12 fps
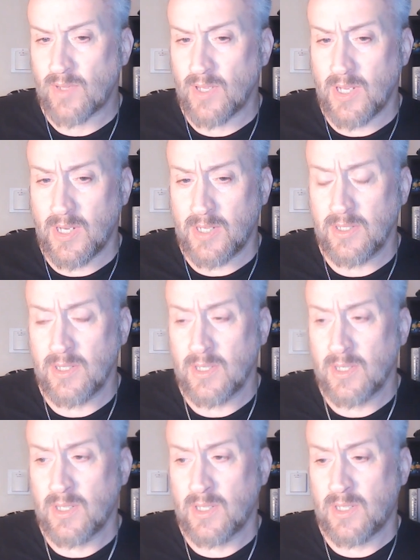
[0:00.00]
And
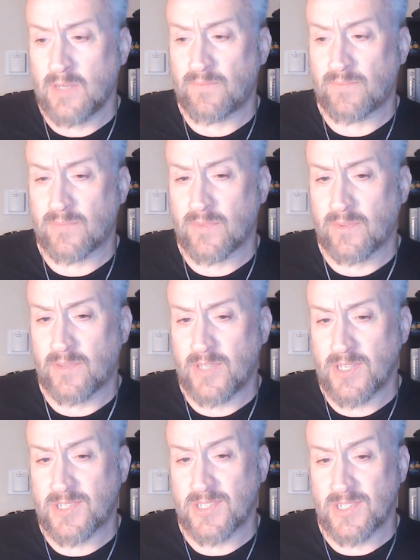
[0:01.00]

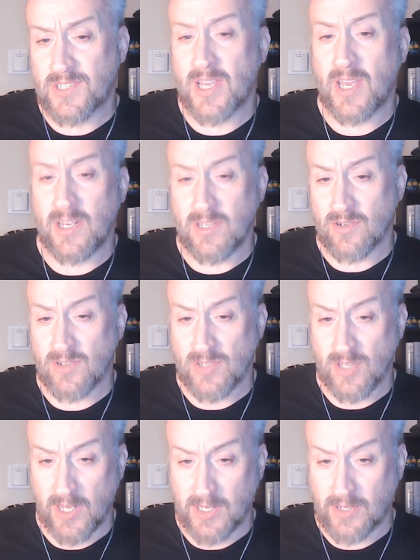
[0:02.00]
this is 10 years
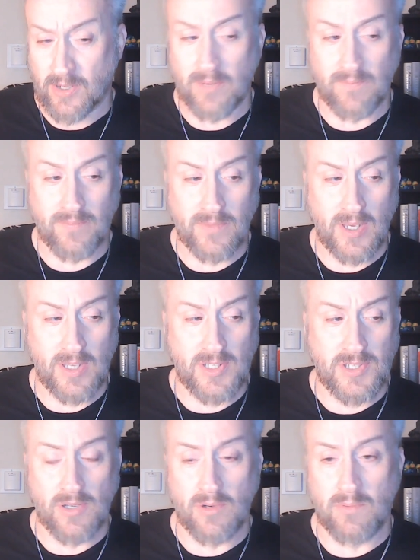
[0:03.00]
later. And
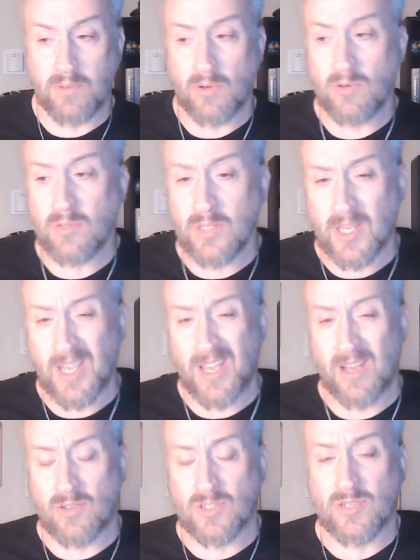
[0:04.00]
so both
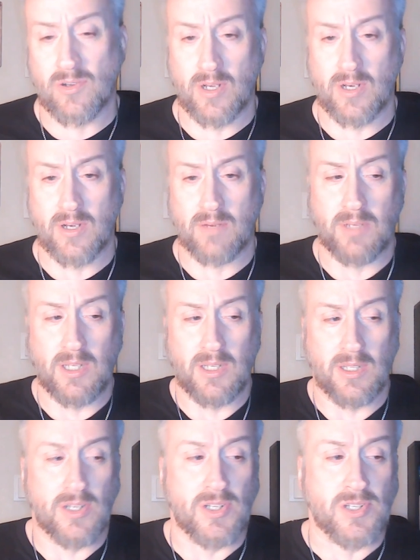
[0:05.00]
accounts create an
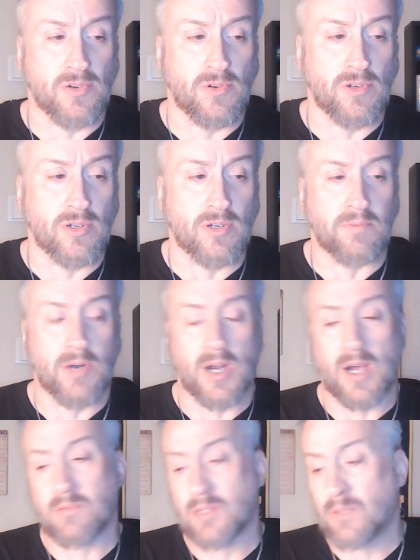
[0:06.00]
immediate historical
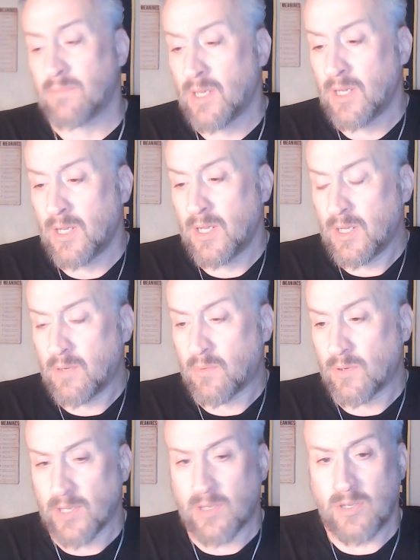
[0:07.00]
problem
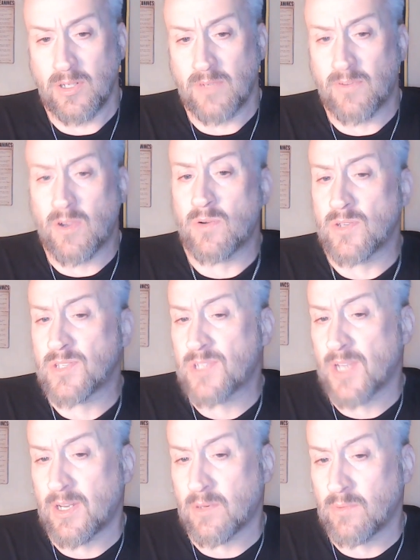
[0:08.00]
where they couldn't have
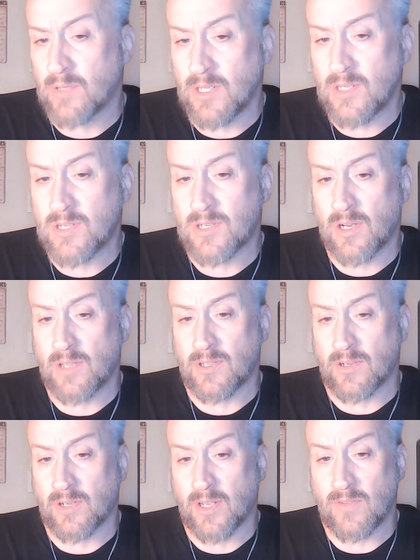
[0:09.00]
coincided with each
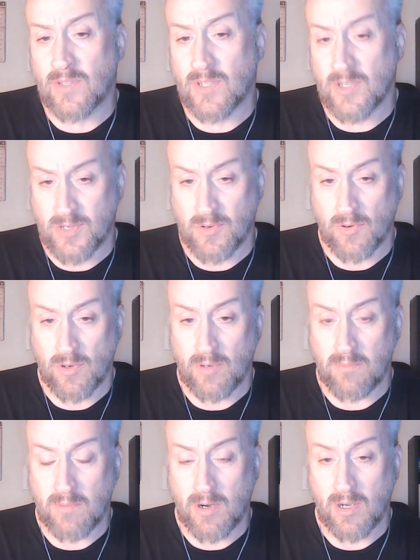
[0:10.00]
other given the historical
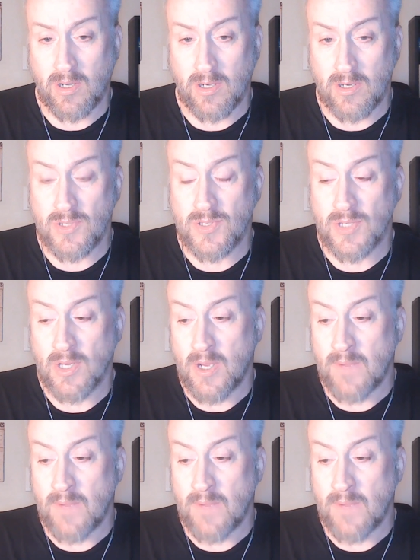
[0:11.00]
markers.